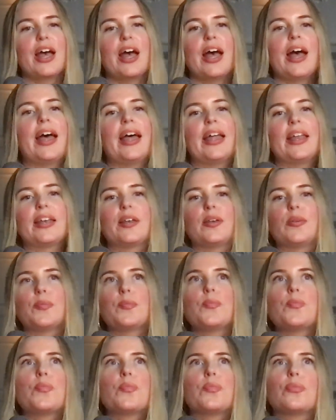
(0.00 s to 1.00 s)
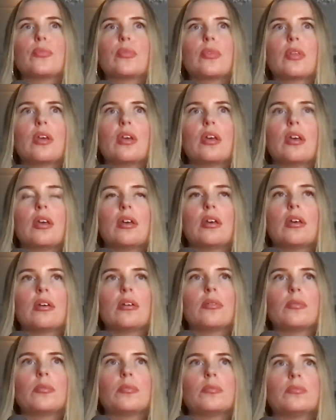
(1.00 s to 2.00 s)
And
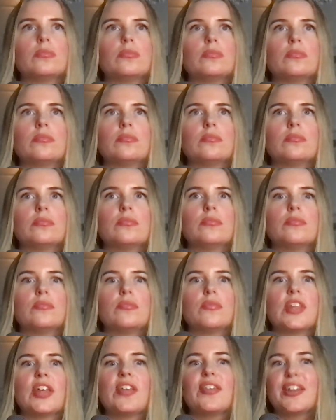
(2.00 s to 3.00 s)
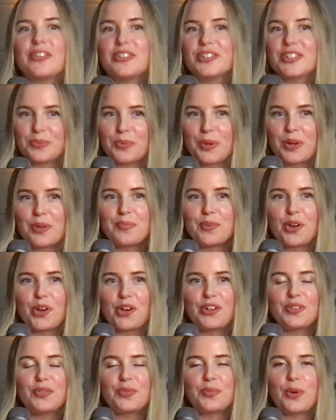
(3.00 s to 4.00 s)
then there's one
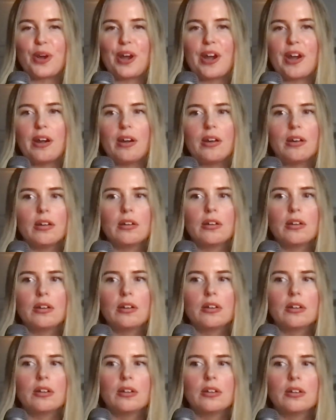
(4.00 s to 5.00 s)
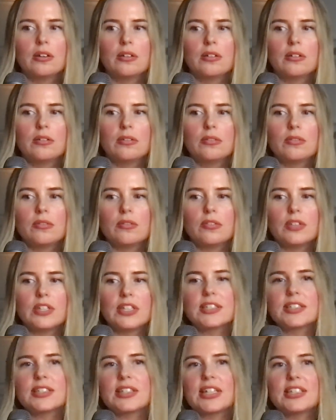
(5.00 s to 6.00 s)
point where these
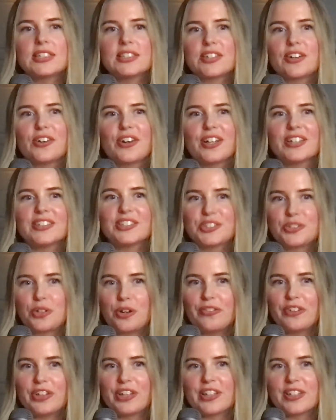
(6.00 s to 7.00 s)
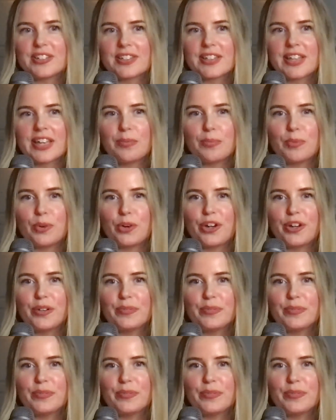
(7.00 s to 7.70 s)
things are not serving us anymore,